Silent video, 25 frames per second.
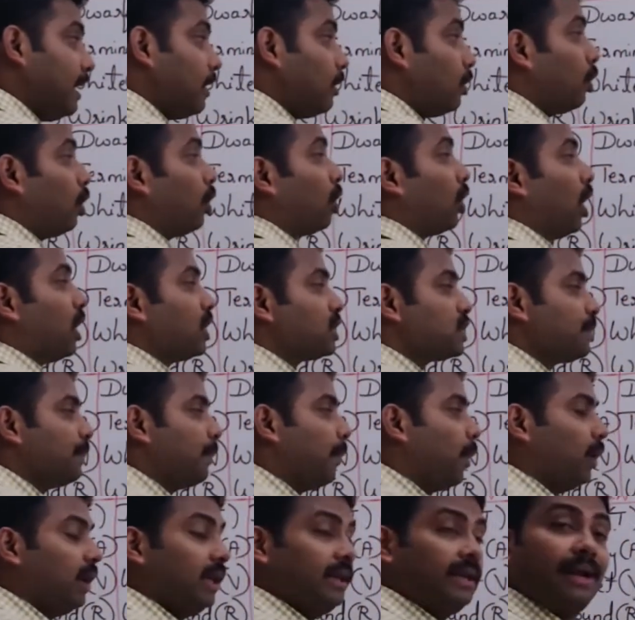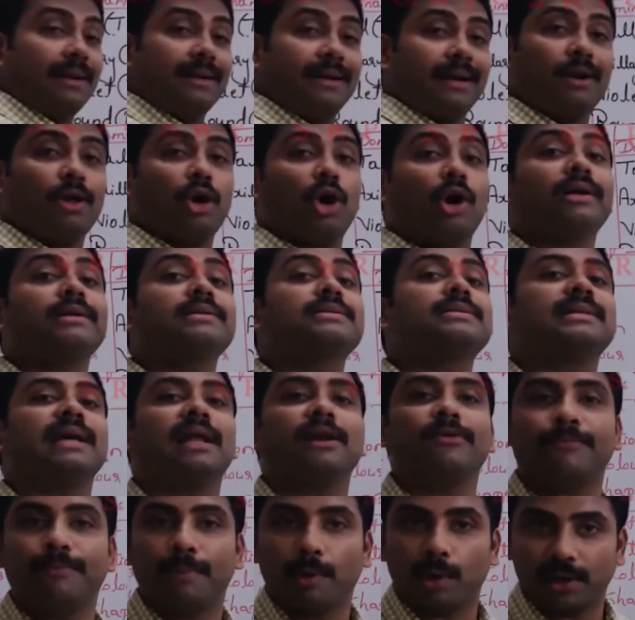cross pollinated or self
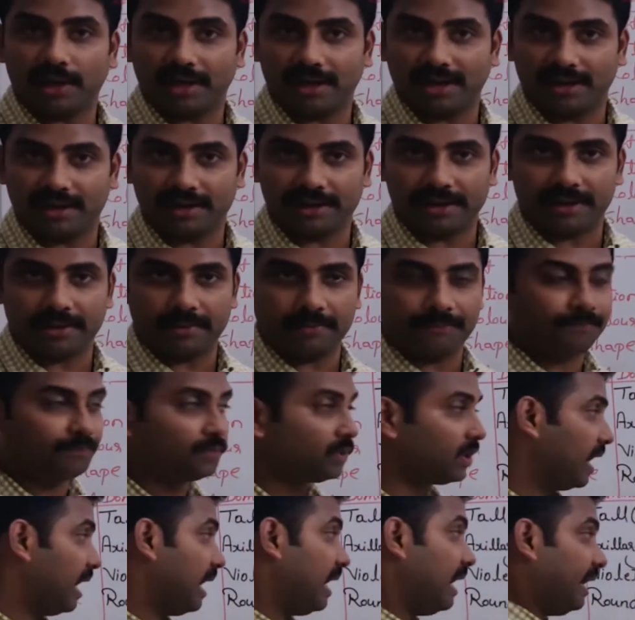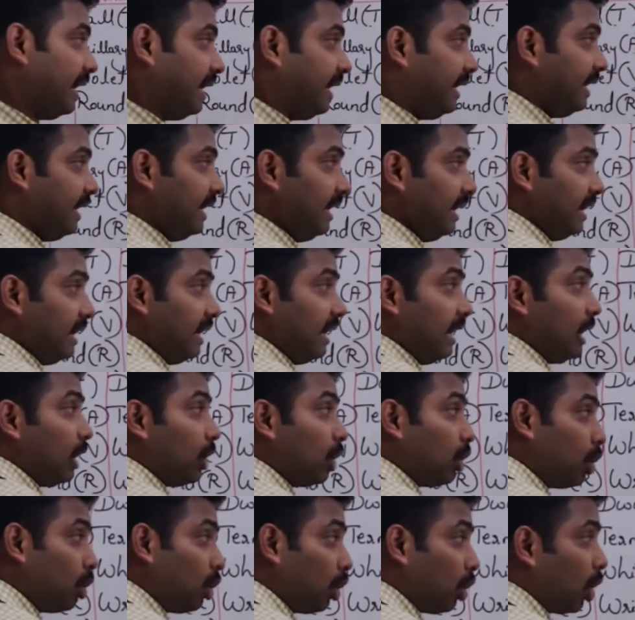pollinated? He
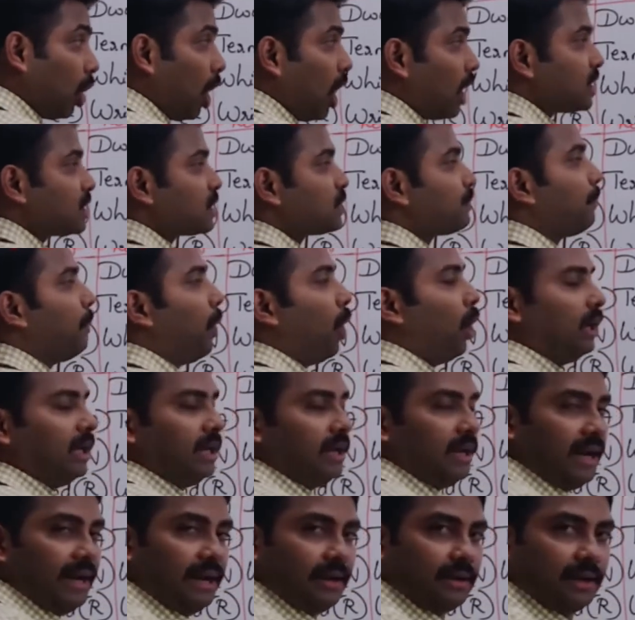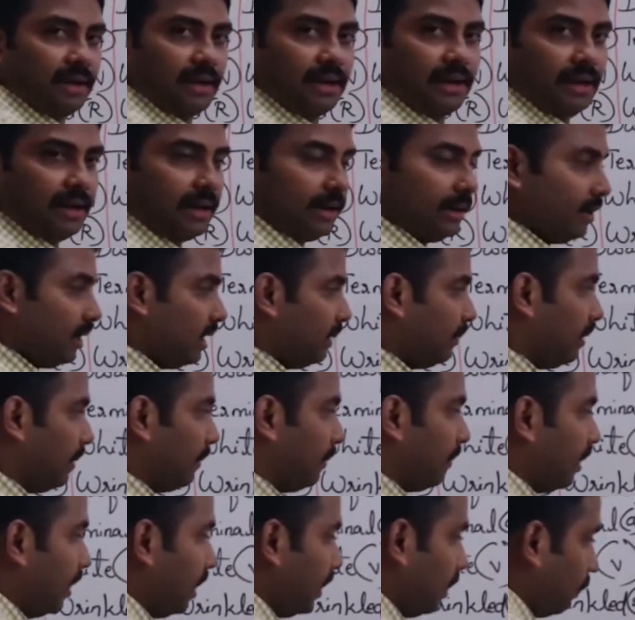cross pollinated. Remember
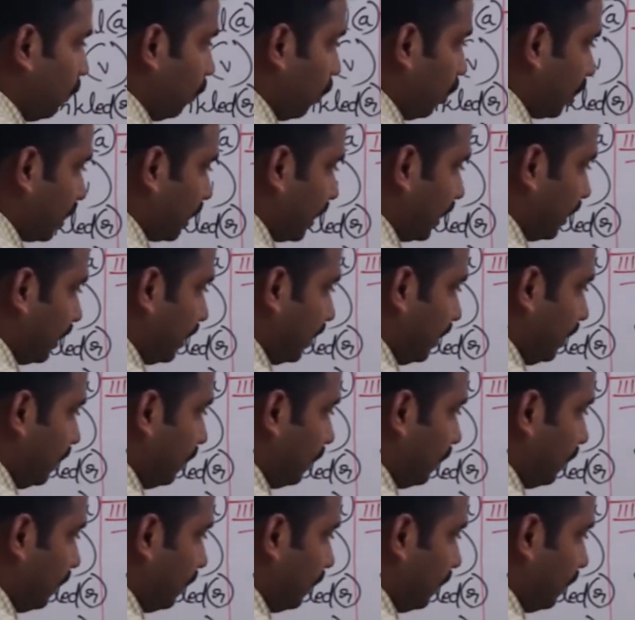what he did?